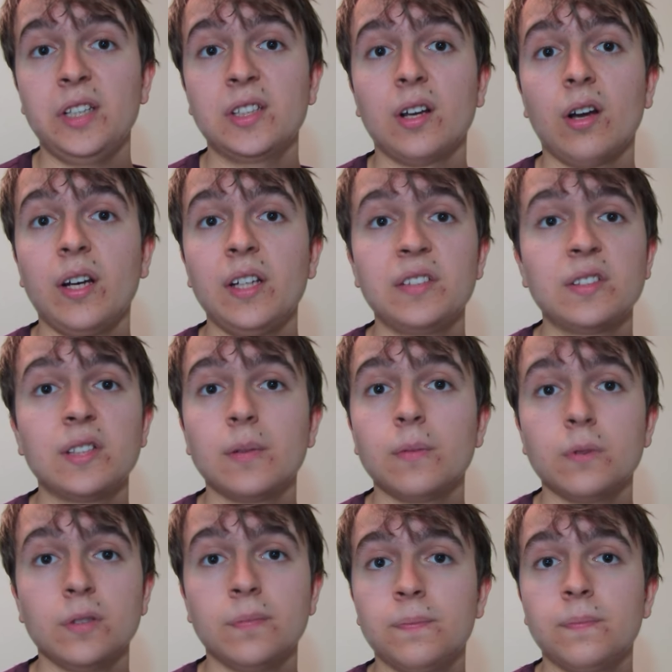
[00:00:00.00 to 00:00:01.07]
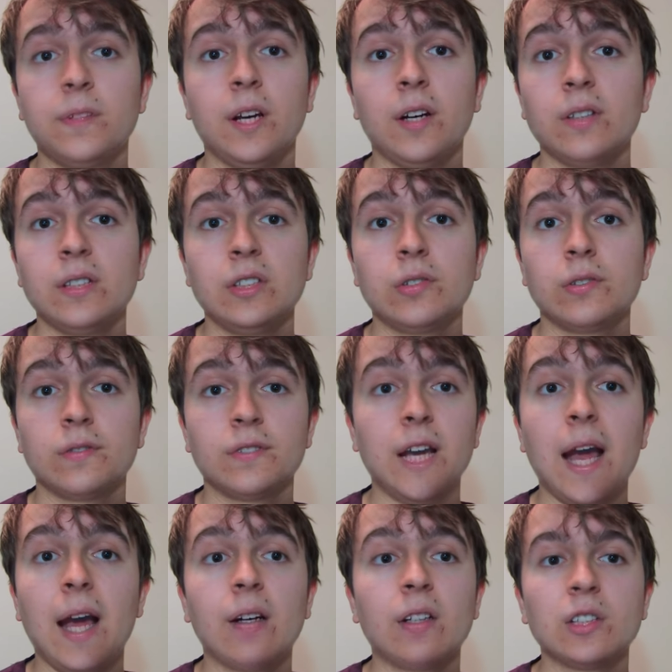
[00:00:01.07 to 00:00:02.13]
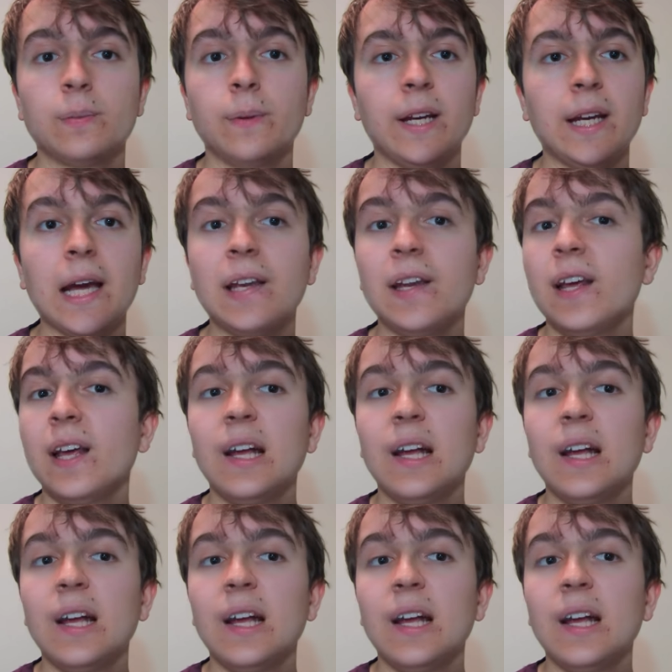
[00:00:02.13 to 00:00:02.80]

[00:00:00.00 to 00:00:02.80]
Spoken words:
sites that are in sort of towns, but again,